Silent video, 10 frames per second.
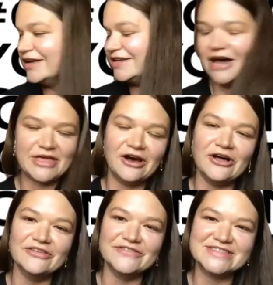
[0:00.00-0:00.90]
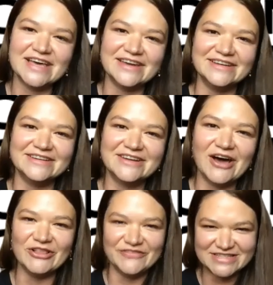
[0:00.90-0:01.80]
Now that all of a sudden,
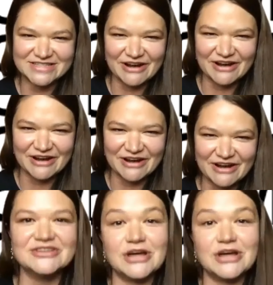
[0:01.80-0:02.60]
all of us around the world